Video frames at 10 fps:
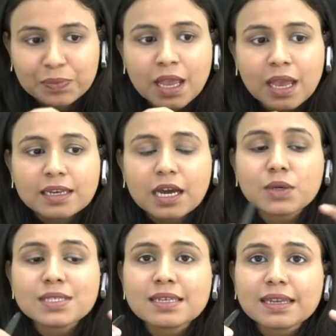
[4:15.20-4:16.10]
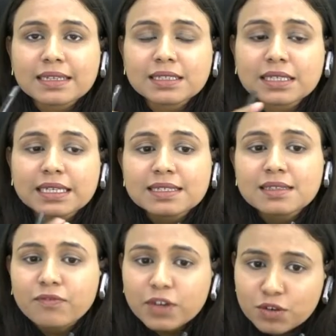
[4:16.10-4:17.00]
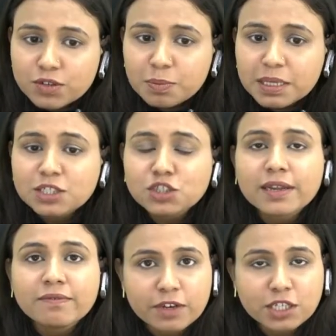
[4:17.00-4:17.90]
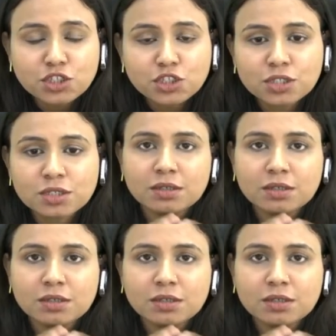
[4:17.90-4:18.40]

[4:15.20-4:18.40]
Now, a synecdoche is a figure of speech in which